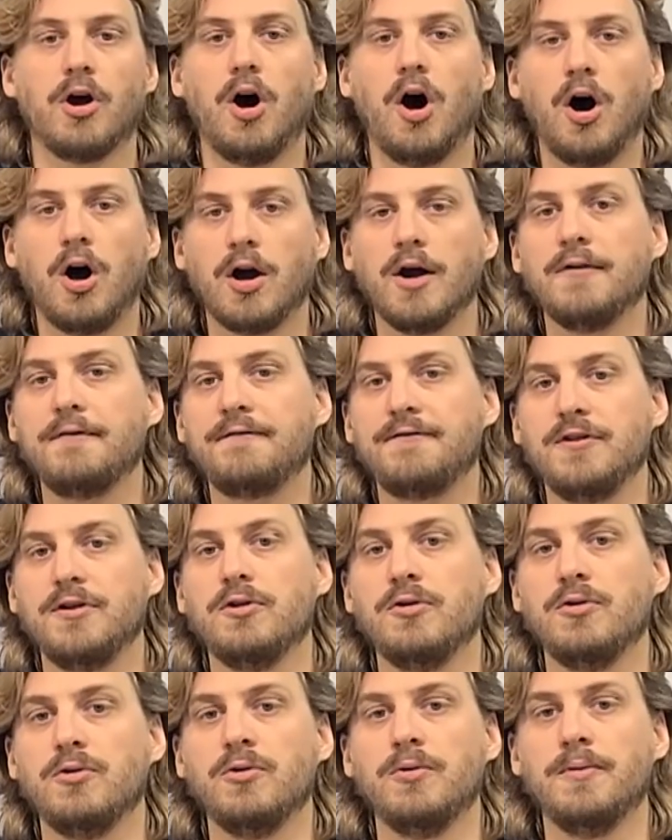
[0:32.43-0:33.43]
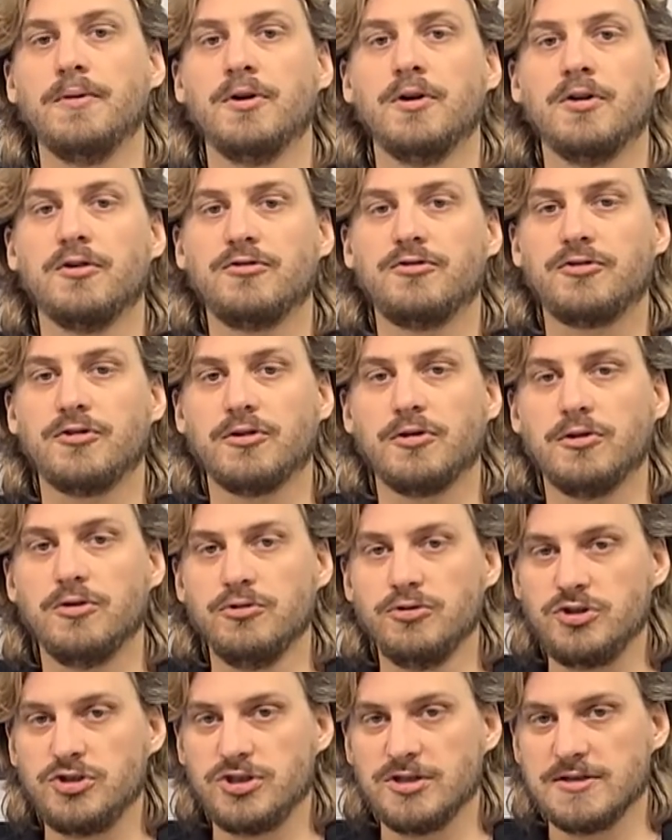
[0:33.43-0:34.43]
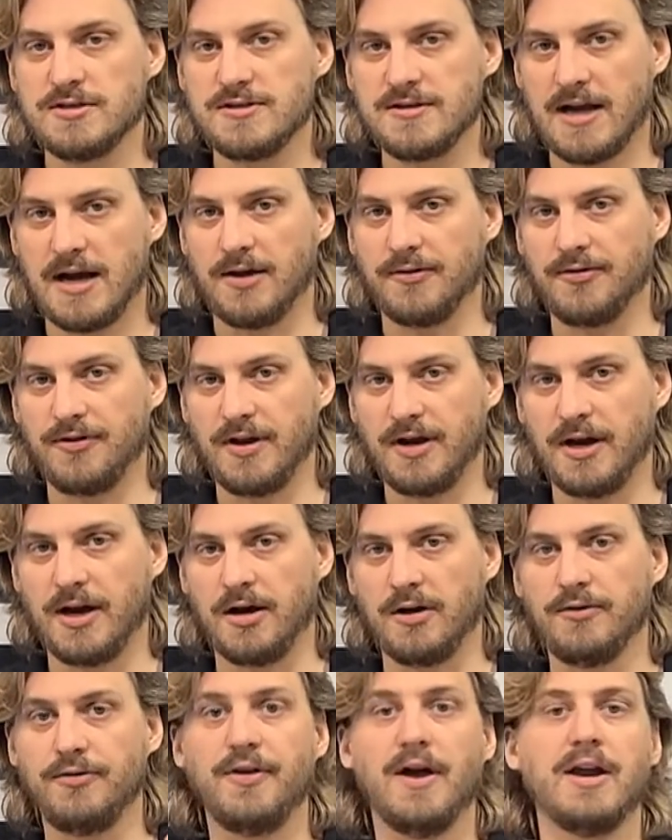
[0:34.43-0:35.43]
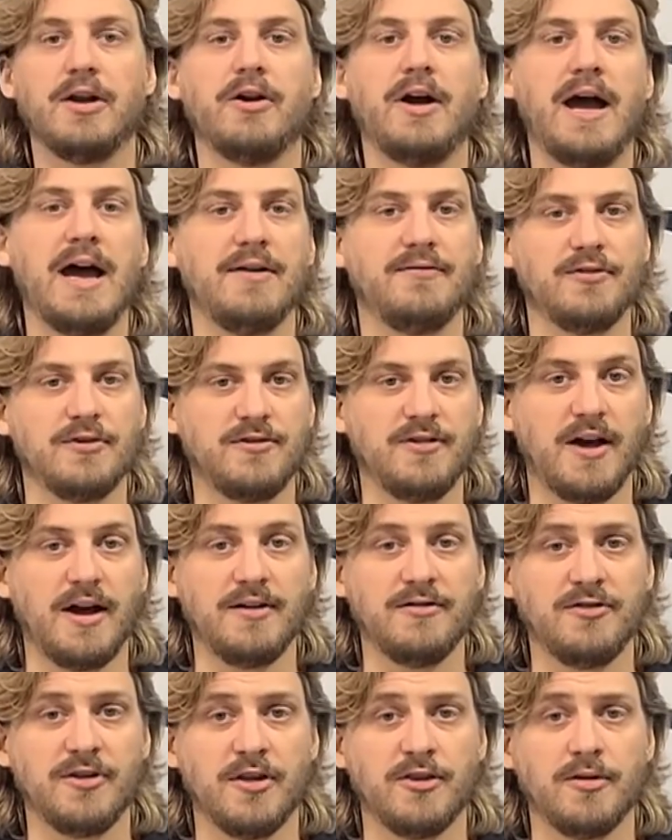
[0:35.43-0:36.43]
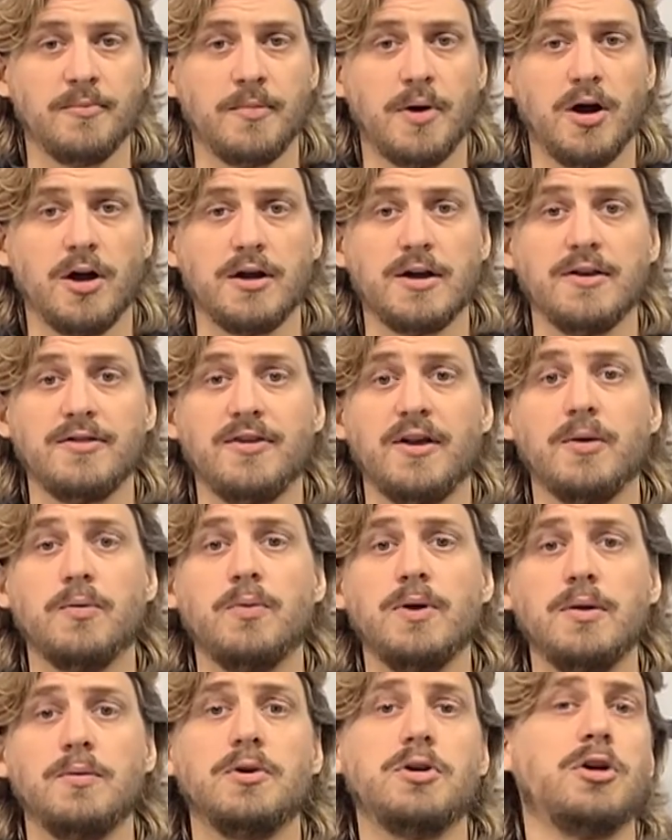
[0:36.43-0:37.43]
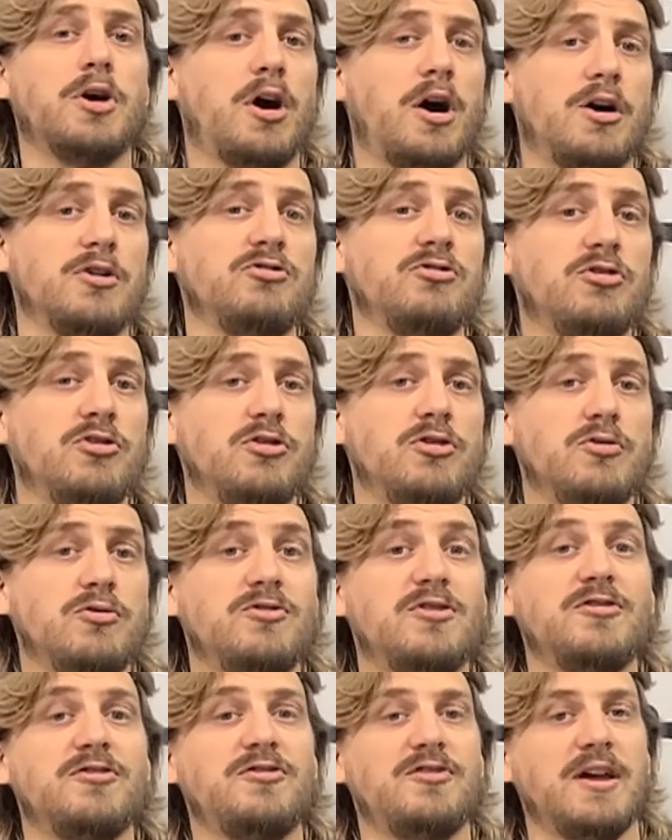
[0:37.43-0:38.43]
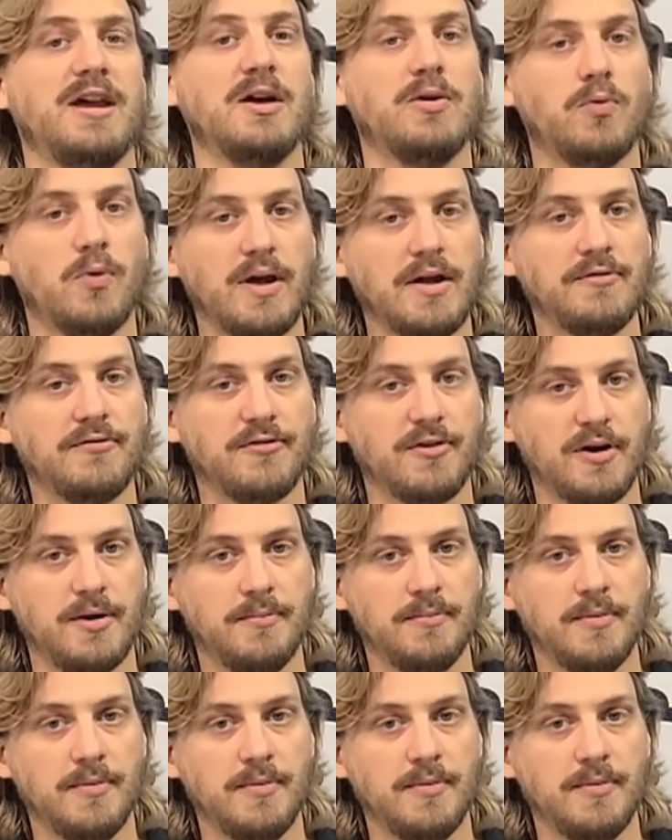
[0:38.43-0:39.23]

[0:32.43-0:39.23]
are a few solutions out there that are advertised on the market that we would caution you to stay away from.